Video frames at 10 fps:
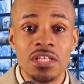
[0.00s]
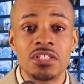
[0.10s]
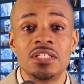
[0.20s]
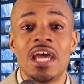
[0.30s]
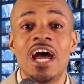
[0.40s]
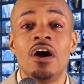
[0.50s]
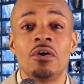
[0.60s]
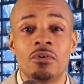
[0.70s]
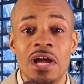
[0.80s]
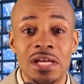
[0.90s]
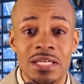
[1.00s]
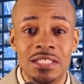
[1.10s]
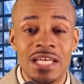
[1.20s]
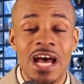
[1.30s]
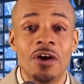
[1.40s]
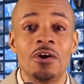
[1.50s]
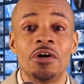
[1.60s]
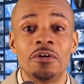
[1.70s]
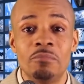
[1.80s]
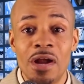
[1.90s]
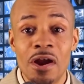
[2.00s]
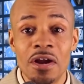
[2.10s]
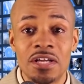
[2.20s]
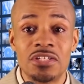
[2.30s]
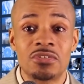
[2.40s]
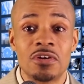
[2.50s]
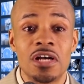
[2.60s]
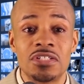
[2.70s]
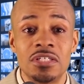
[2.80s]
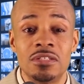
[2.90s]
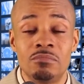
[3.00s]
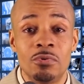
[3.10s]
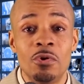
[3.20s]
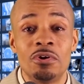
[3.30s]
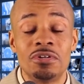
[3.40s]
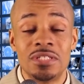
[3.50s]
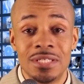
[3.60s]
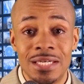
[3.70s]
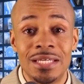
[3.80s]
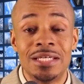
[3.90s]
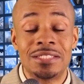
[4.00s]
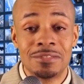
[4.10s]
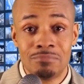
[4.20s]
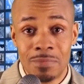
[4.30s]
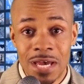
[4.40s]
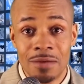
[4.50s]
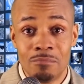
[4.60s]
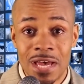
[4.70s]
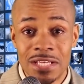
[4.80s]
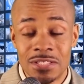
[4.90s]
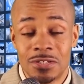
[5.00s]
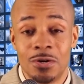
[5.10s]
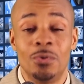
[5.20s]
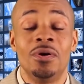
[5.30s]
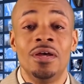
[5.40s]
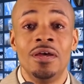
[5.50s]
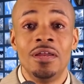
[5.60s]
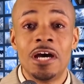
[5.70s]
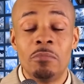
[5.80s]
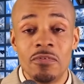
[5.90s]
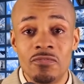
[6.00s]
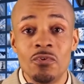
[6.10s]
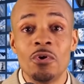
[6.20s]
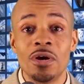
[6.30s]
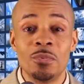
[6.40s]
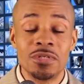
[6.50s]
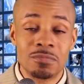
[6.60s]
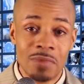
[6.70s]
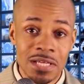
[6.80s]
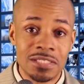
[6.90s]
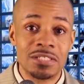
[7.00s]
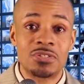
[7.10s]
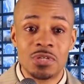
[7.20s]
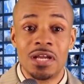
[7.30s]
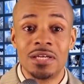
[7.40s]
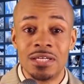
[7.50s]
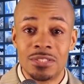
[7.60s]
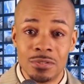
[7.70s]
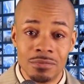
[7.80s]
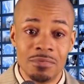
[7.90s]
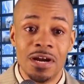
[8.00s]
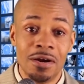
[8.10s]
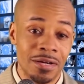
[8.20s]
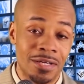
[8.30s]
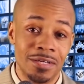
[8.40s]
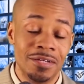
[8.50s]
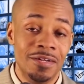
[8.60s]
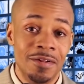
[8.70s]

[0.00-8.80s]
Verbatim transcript: is now cracking down on Americans crossing the border to get into Me- Mexico. Now, before it was Mexicans trying to get to America.